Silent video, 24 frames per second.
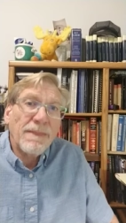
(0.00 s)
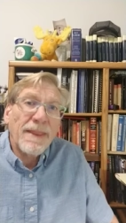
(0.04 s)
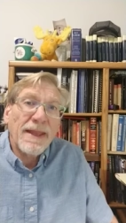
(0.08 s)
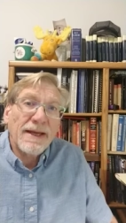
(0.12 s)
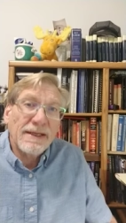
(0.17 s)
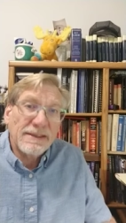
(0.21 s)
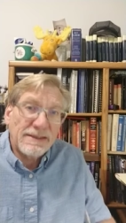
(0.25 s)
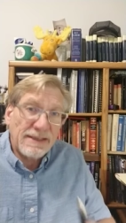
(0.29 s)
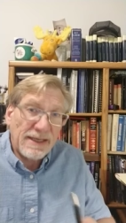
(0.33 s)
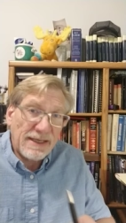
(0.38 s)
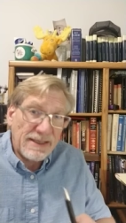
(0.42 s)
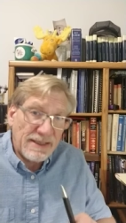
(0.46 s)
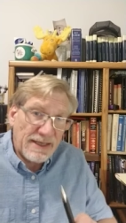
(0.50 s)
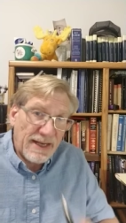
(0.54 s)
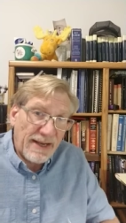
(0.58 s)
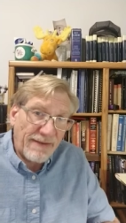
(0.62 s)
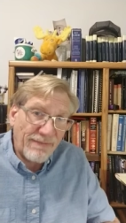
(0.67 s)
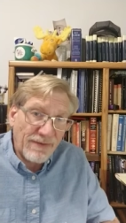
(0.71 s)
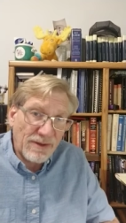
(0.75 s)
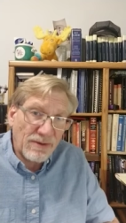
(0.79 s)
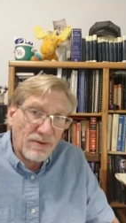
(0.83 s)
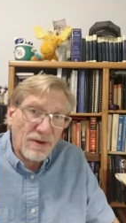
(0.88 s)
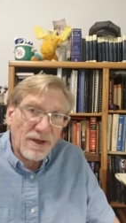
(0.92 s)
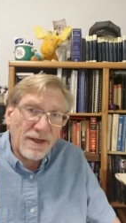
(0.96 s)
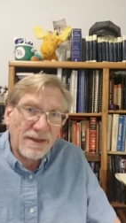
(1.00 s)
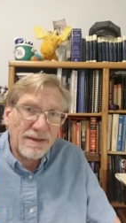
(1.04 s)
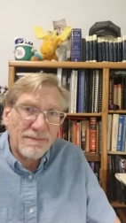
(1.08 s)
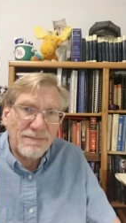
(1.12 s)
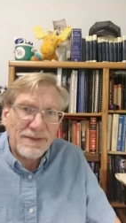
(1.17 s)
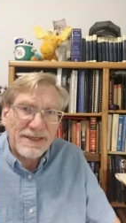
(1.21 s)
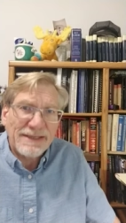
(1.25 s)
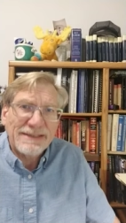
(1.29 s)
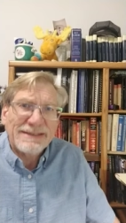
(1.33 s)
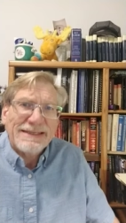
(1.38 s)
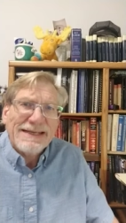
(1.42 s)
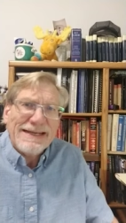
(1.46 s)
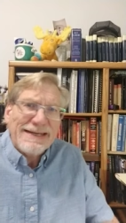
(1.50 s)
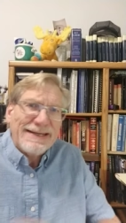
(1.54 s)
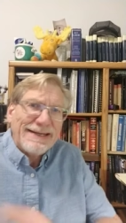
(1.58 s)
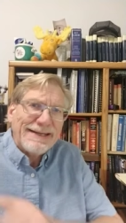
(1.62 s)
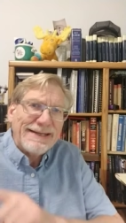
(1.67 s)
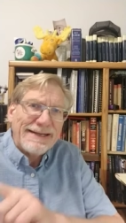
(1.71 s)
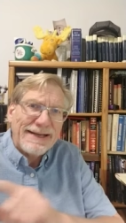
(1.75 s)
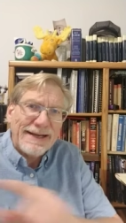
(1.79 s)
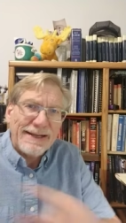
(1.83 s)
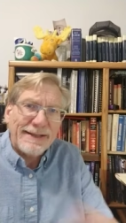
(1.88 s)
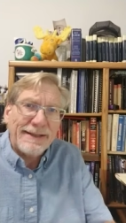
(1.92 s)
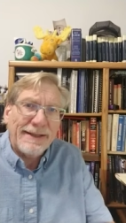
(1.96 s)
I say David Crockett because he
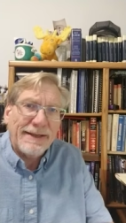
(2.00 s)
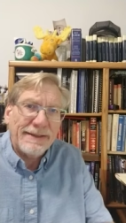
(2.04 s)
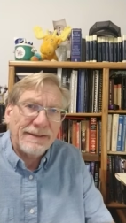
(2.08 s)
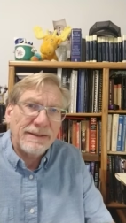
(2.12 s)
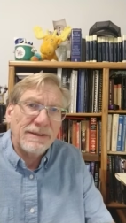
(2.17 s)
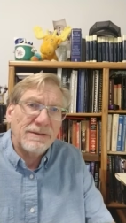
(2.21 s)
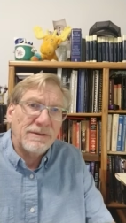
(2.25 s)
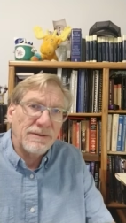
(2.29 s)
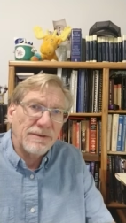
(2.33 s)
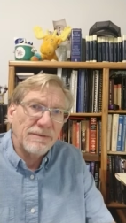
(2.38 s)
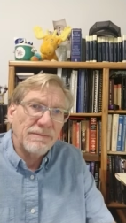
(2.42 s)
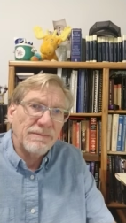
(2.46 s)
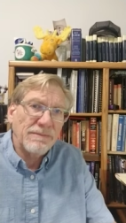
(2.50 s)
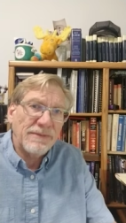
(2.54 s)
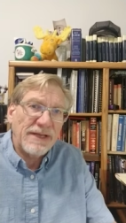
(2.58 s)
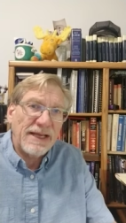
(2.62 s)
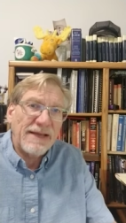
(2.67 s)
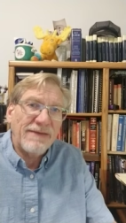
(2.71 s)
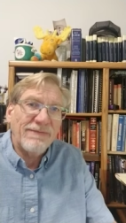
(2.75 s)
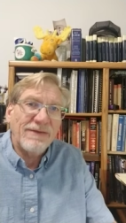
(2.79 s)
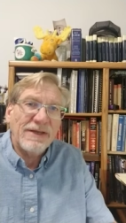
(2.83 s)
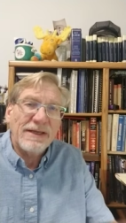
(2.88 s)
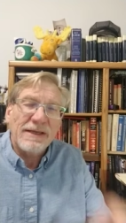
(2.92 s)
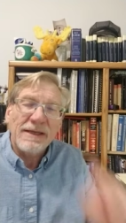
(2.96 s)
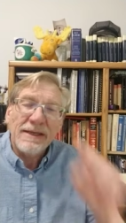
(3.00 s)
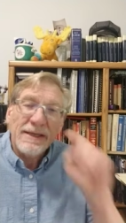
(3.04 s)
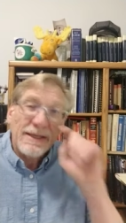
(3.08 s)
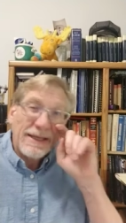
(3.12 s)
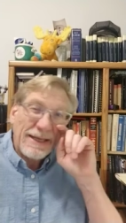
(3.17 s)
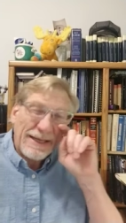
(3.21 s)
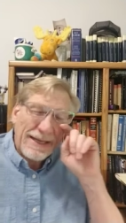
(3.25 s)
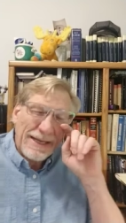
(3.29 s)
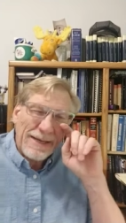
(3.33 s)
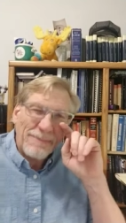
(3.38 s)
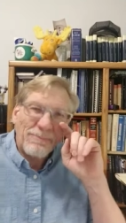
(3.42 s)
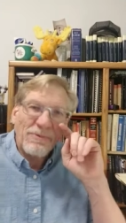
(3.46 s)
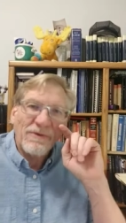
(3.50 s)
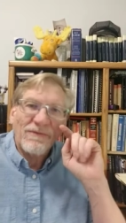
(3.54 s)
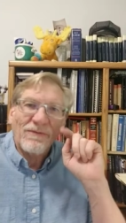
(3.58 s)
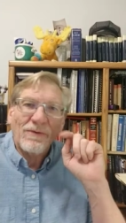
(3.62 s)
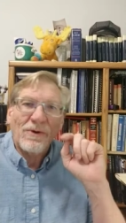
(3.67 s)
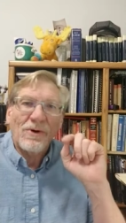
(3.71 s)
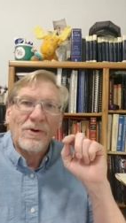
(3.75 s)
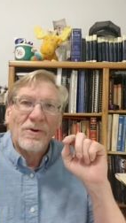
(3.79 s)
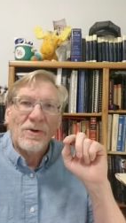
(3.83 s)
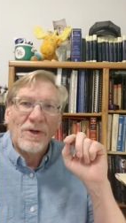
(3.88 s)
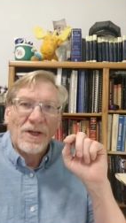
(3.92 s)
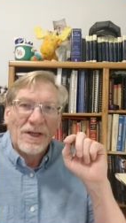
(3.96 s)
did not like the term Davy; he
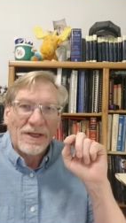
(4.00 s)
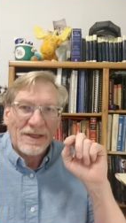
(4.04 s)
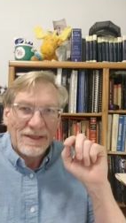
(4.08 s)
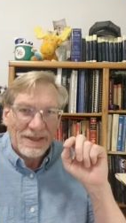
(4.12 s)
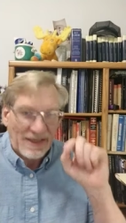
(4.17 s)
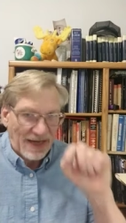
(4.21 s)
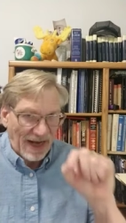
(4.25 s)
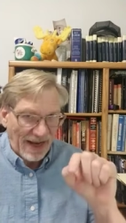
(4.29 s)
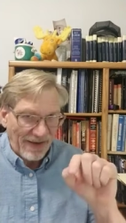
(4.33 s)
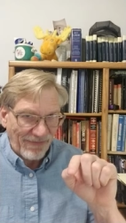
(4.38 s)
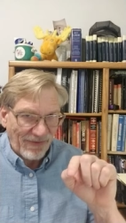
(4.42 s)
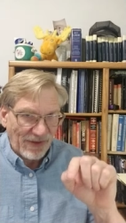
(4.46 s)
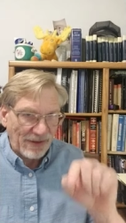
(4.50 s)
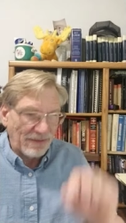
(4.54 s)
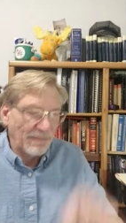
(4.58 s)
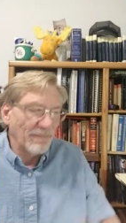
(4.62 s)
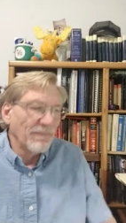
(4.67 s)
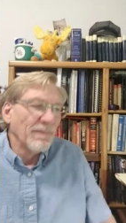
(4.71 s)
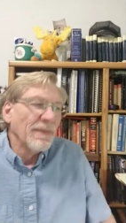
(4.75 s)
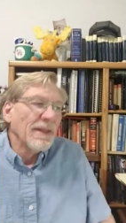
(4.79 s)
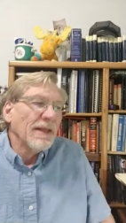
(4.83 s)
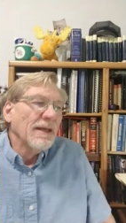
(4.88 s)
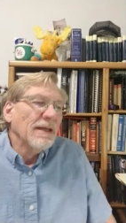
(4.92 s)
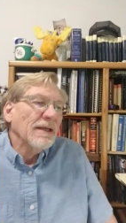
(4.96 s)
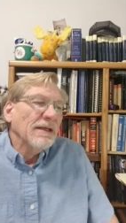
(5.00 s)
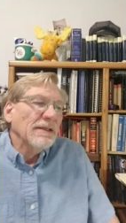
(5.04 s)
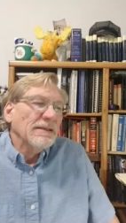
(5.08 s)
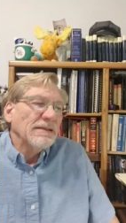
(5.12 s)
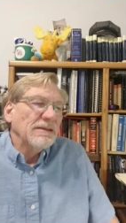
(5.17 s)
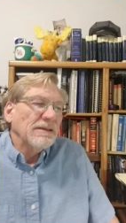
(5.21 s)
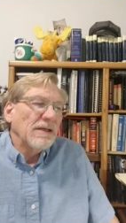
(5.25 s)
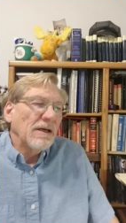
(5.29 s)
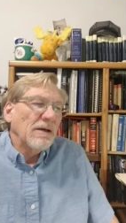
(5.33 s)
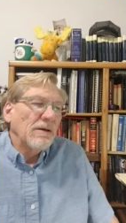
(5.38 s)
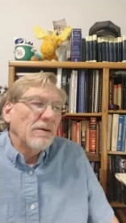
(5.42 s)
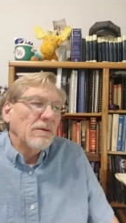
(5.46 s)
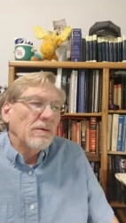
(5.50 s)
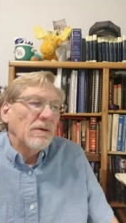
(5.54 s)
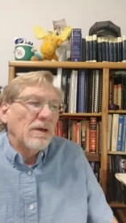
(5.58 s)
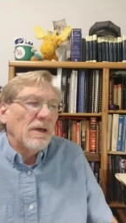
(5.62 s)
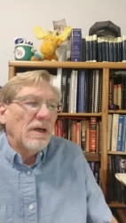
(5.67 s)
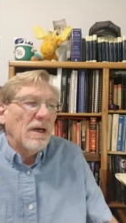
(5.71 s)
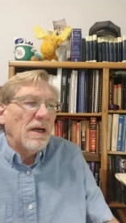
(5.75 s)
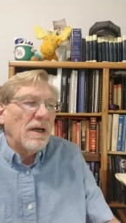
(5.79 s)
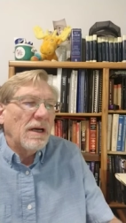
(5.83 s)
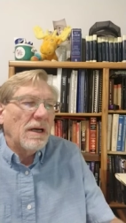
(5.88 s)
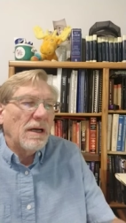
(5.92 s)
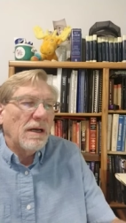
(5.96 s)
preferred David. So
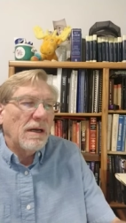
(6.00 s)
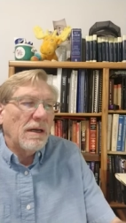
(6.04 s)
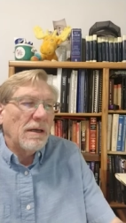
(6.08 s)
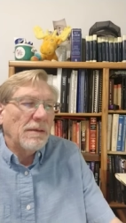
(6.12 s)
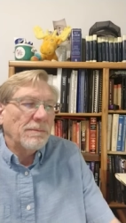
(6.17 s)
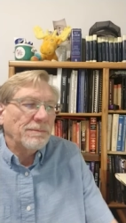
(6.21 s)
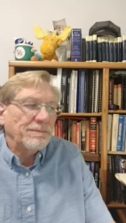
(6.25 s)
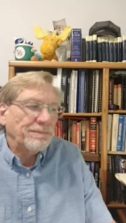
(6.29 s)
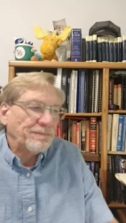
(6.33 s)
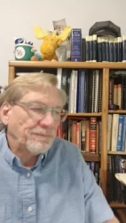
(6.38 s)
uh,